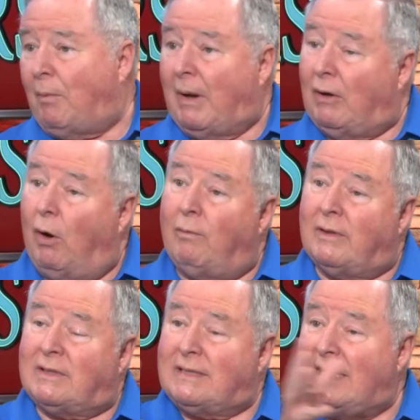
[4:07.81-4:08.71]
but
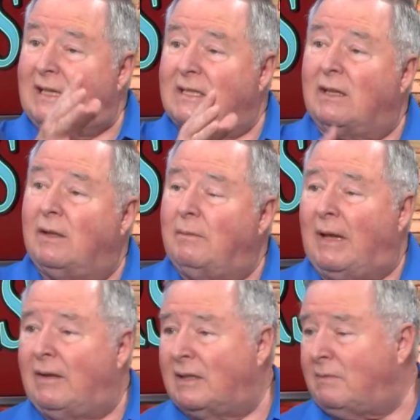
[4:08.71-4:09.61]
overseas in the
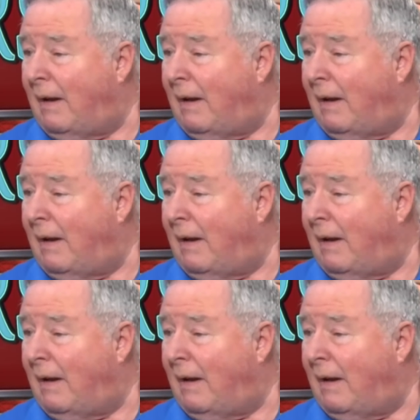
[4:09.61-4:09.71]
in the